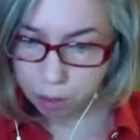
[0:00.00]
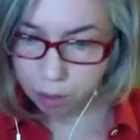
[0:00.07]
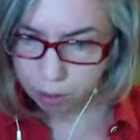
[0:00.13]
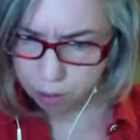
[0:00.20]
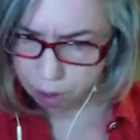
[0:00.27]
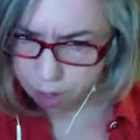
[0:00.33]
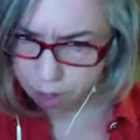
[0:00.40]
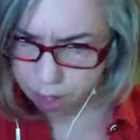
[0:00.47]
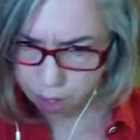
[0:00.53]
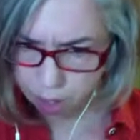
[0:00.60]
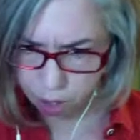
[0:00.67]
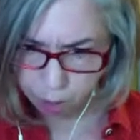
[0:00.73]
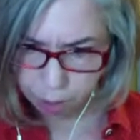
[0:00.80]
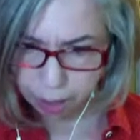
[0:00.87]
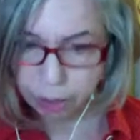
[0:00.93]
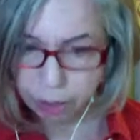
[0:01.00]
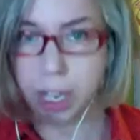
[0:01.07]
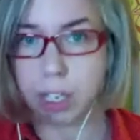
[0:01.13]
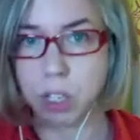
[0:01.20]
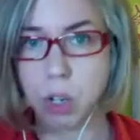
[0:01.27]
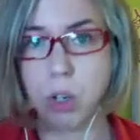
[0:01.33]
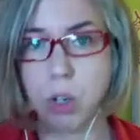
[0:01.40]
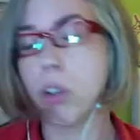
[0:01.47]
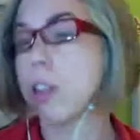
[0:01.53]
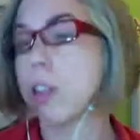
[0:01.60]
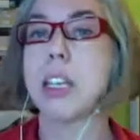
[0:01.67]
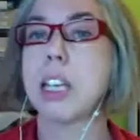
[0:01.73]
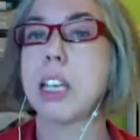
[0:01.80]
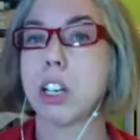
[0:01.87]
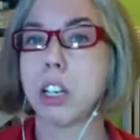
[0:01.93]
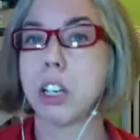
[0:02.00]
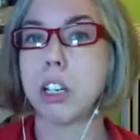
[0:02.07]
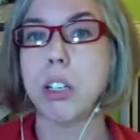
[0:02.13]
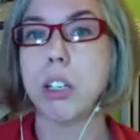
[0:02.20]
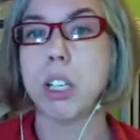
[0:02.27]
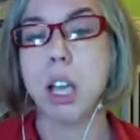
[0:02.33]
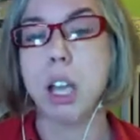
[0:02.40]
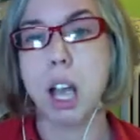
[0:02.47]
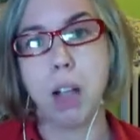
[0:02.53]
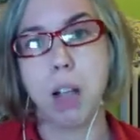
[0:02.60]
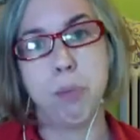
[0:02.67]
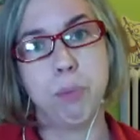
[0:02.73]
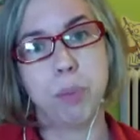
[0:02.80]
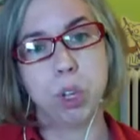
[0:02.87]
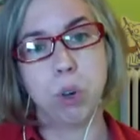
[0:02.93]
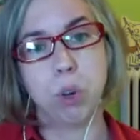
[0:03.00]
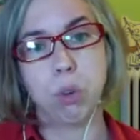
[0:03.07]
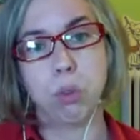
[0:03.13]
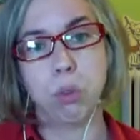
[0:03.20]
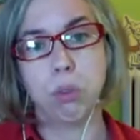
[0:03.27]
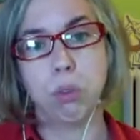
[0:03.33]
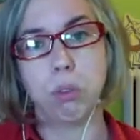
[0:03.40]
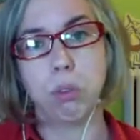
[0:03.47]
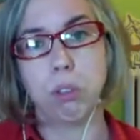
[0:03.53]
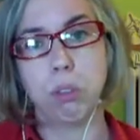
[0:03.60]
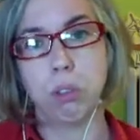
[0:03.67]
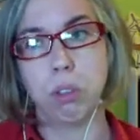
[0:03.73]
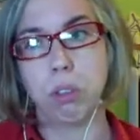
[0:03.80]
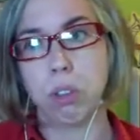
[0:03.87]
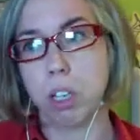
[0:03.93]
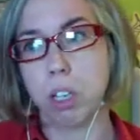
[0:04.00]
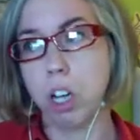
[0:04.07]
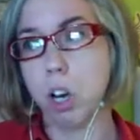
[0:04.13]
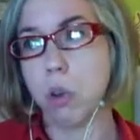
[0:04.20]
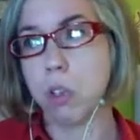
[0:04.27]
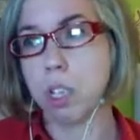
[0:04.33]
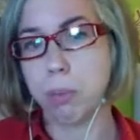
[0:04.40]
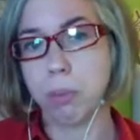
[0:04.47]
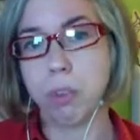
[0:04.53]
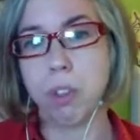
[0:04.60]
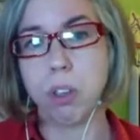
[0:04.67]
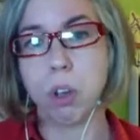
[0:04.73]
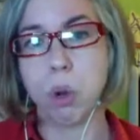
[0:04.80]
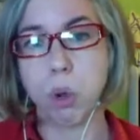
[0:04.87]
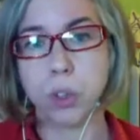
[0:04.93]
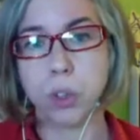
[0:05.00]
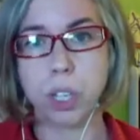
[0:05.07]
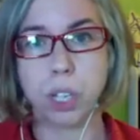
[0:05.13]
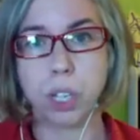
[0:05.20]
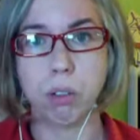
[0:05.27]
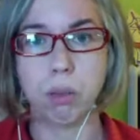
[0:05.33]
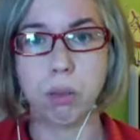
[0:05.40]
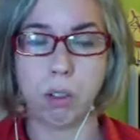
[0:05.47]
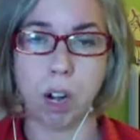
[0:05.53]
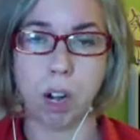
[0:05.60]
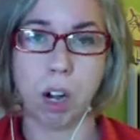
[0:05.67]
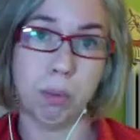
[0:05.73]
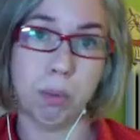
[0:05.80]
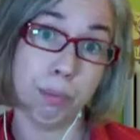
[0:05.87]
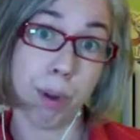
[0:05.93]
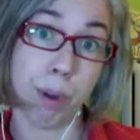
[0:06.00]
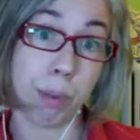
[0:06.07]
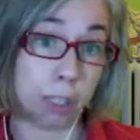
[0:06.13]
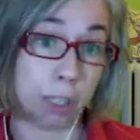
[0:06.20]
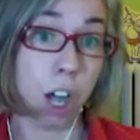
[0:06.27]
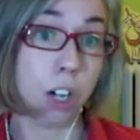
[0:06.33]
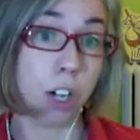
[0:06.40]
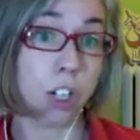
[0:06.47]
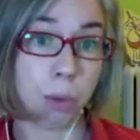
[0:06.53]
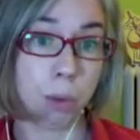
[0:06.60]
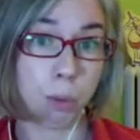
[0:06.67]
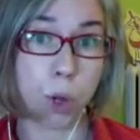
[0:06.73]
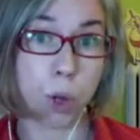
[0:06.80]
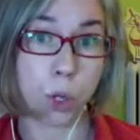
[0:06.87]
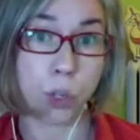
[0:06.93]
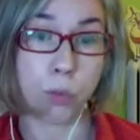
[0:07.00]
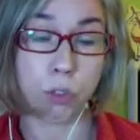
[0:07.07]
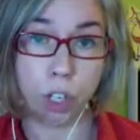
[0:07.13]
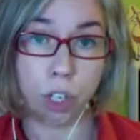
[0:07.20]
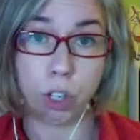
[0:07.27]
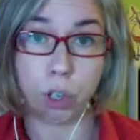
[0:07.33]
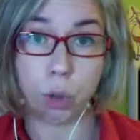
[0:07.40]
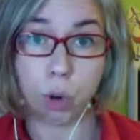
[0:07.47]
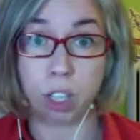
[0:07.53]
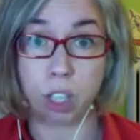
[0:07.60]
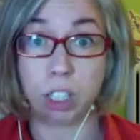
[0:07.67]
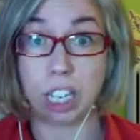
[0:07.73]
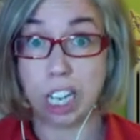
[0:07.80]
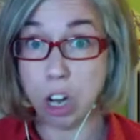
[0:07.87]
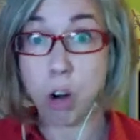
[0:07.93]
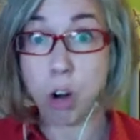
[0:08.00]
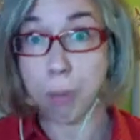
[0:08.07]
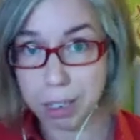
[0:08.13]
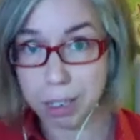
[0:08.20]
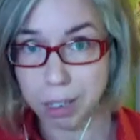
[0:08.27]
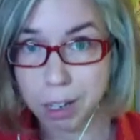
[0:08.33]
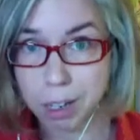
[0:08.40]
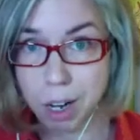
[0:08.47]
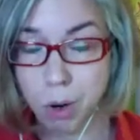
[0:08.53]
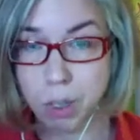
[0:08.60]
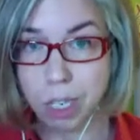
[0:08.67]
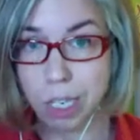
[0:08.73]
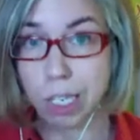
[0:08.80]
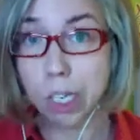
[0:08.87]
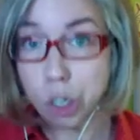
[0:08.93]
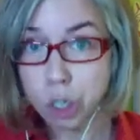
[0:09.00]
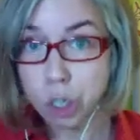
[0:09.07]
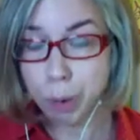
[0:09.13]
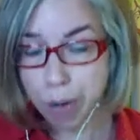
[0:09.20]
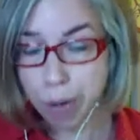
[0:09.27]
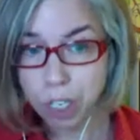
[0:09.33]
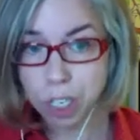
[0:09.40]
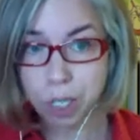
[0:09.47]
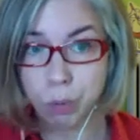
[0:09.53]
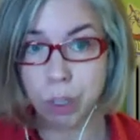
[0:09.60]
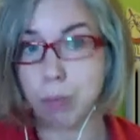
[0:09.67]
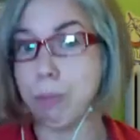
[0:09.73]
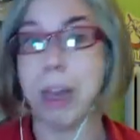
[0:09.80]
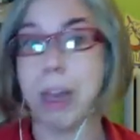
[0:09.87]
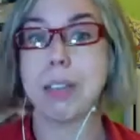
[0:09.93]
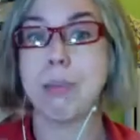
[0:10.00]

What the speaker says: theater, I believe. Yeah, so you're in theater. So, some of the goals that are probably long-term goals for you are enormous. It's a huge production with many, many